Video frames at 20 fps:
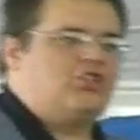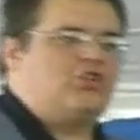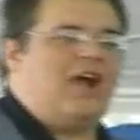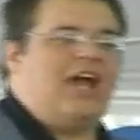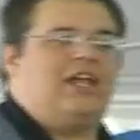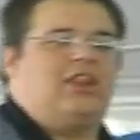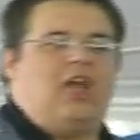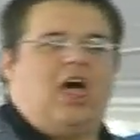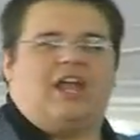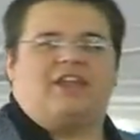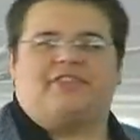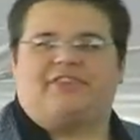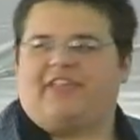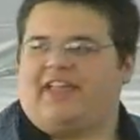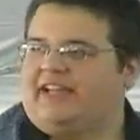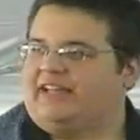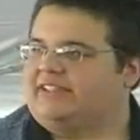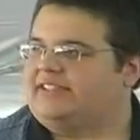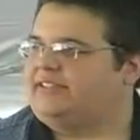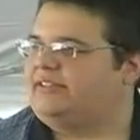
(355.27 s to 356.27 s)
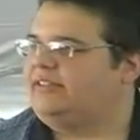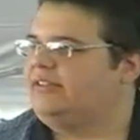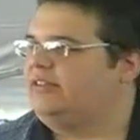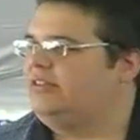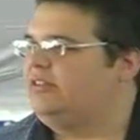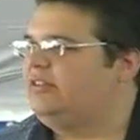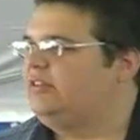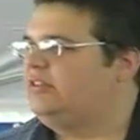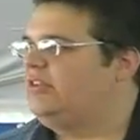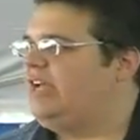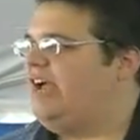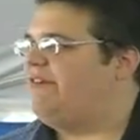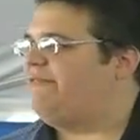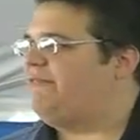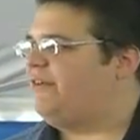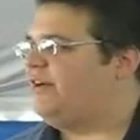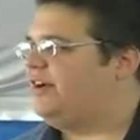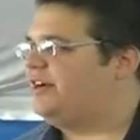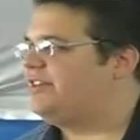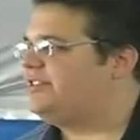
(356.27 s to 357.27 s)
Try a lot of things
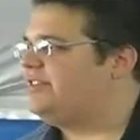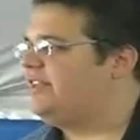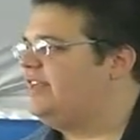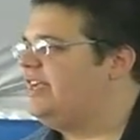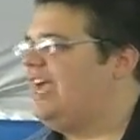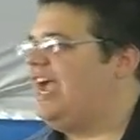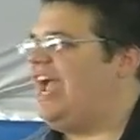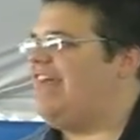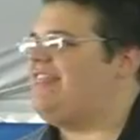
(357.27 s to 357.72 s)
at first,